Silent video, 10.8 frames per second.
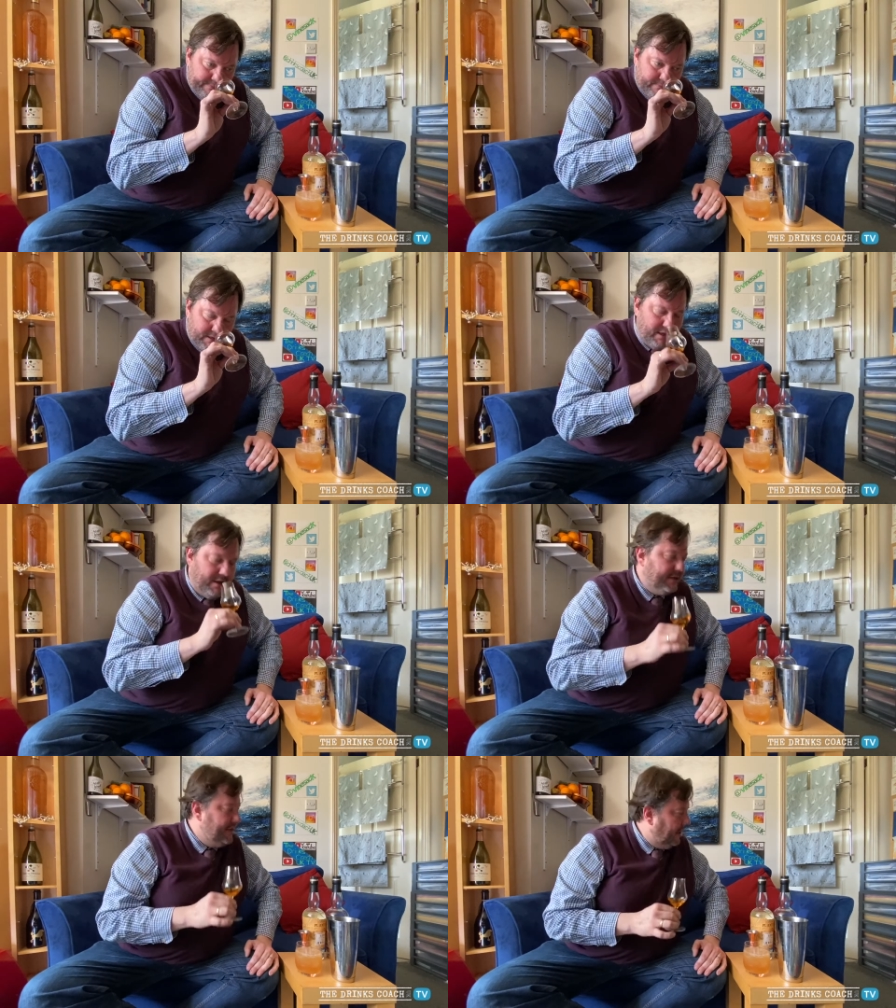
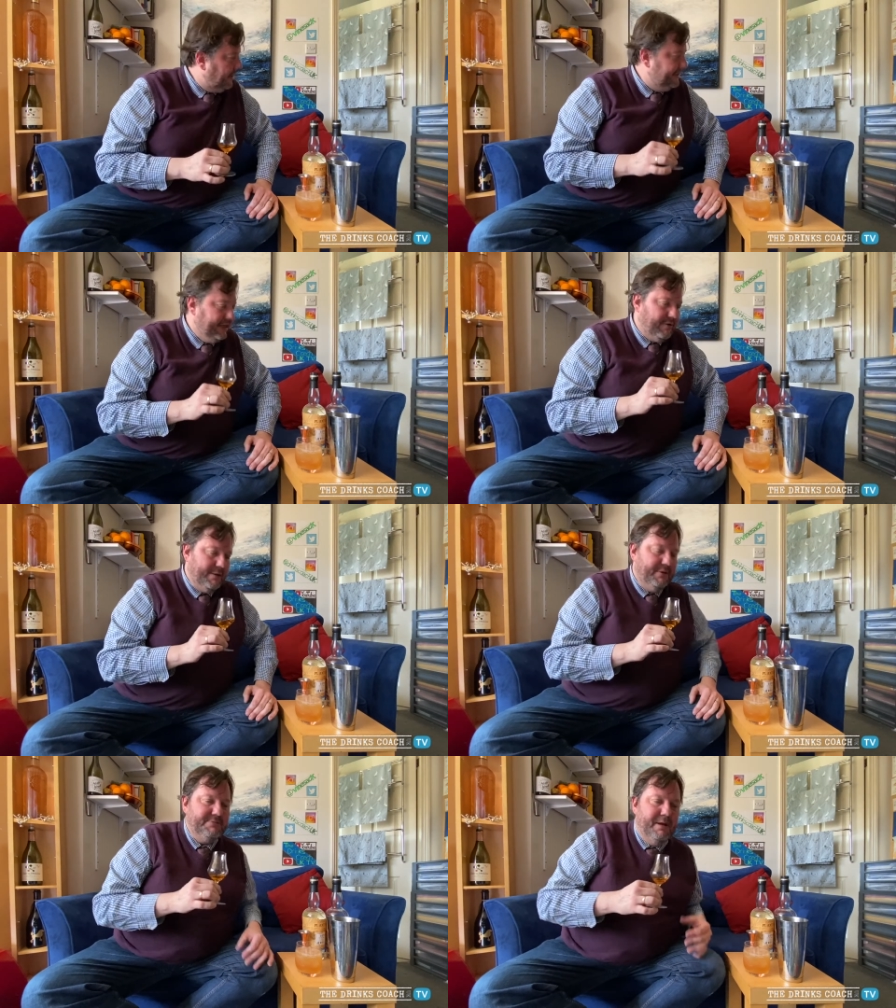Oh, God, it's
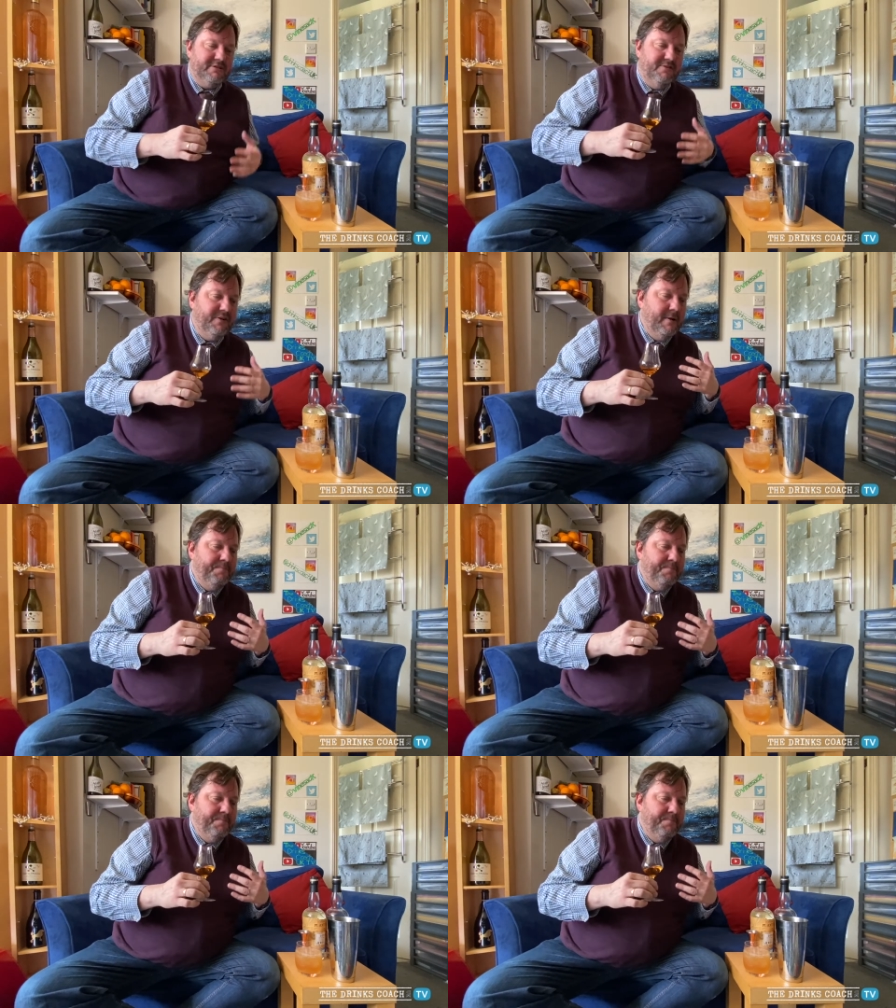incredible. It smells of